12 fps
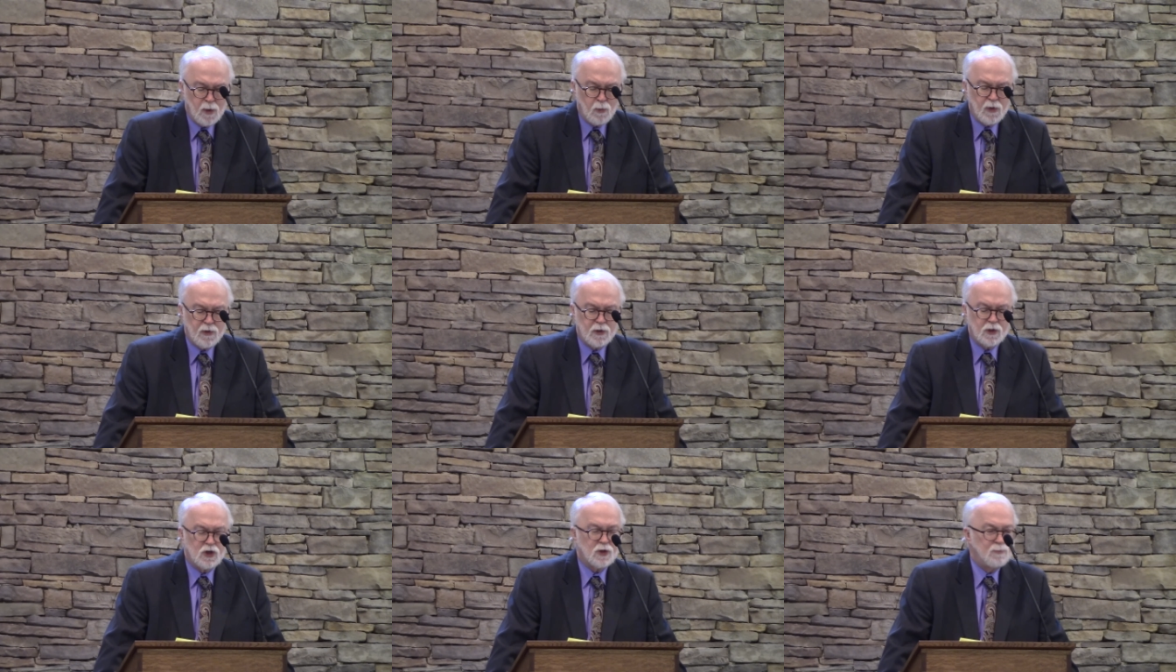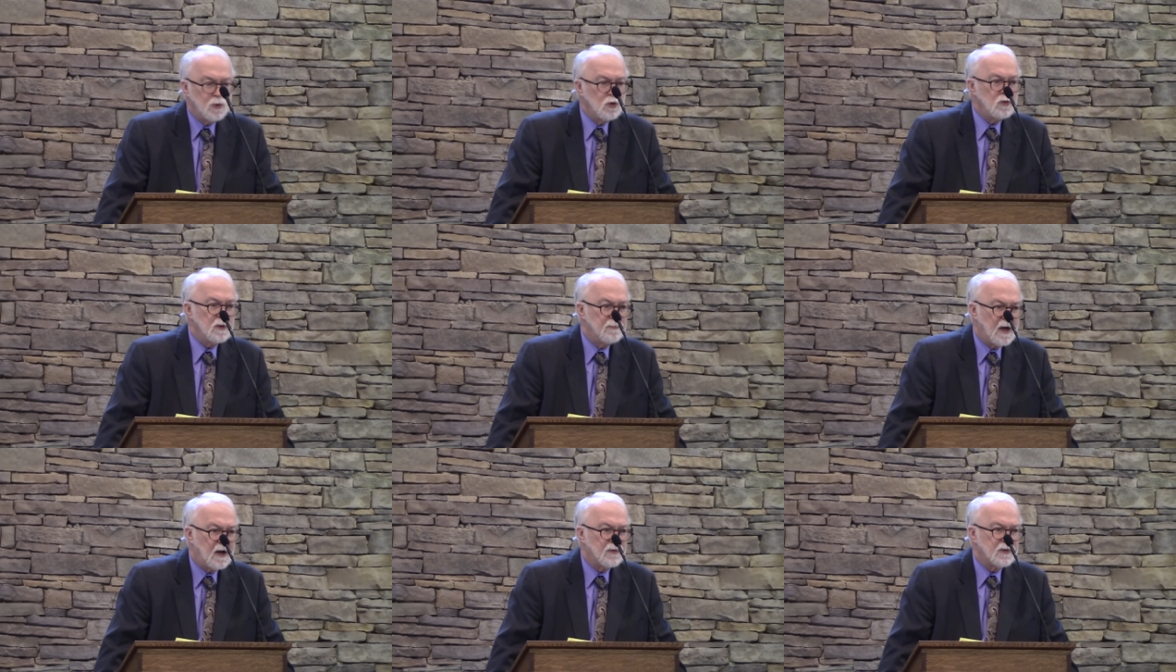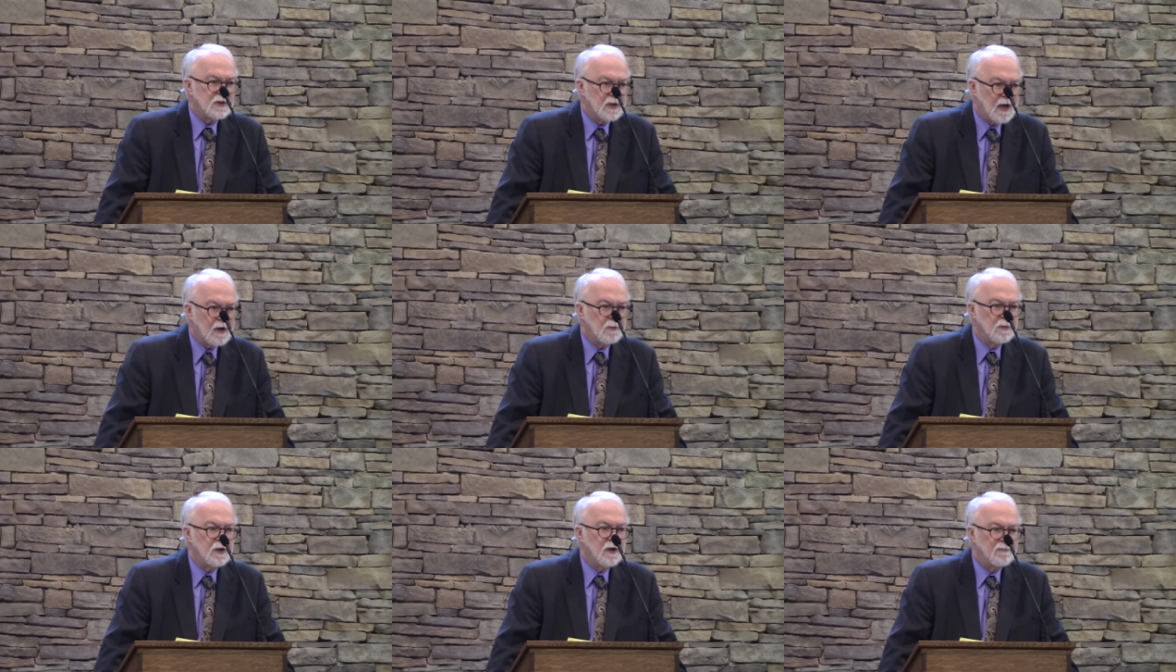but with a dispute about the
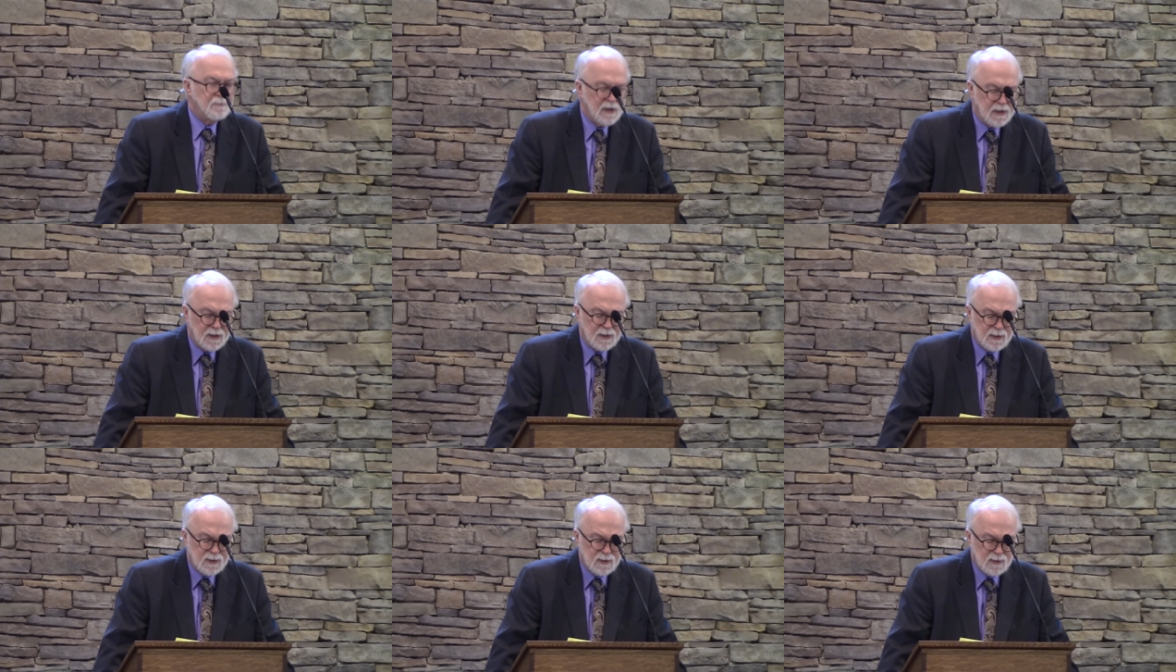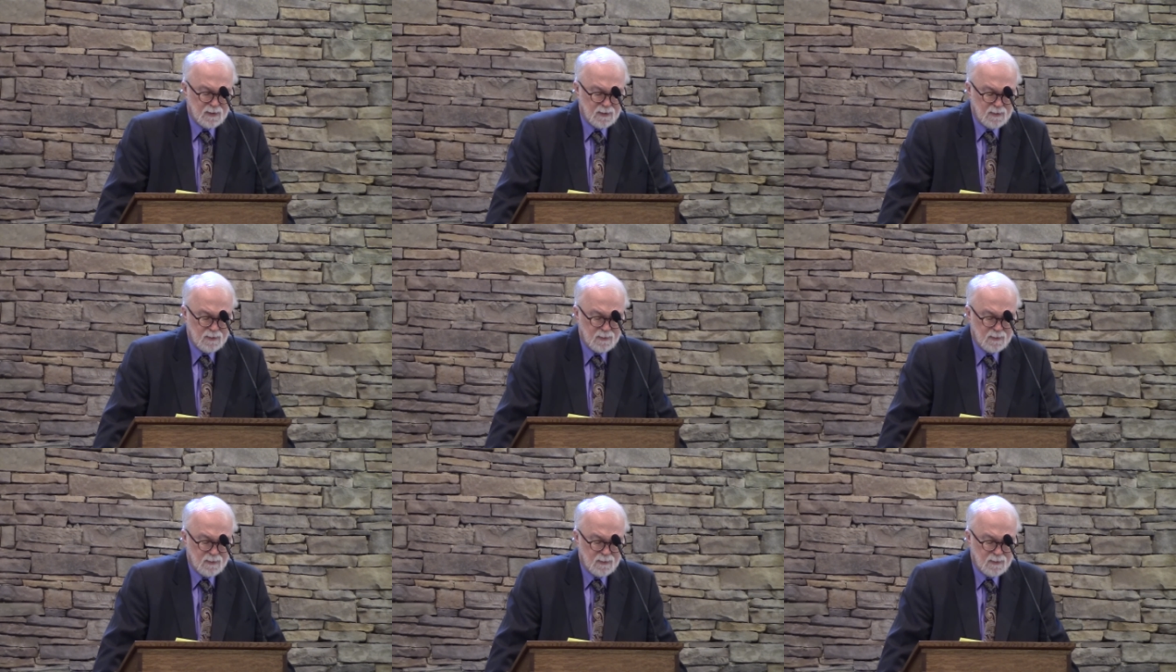sacrament of penance,